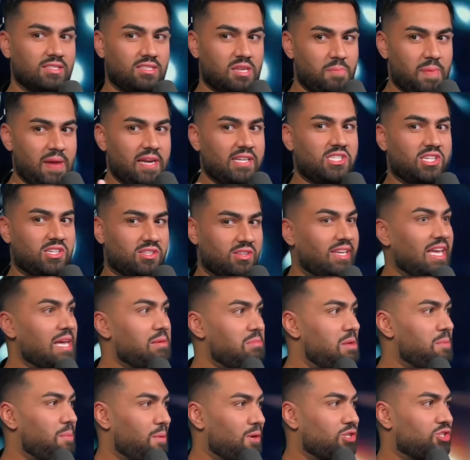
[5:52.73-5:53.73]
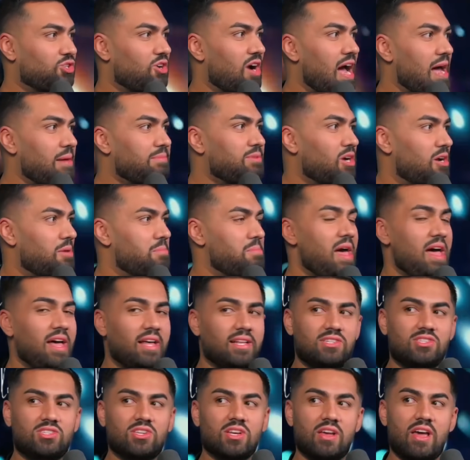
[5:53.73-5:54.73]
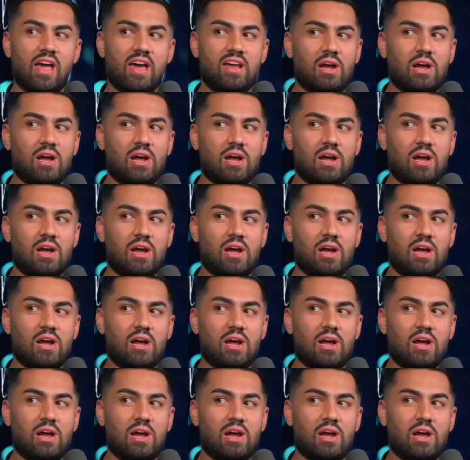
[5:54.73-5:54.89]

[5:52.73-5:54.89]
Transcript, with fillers: to basically get me prescribed on meds.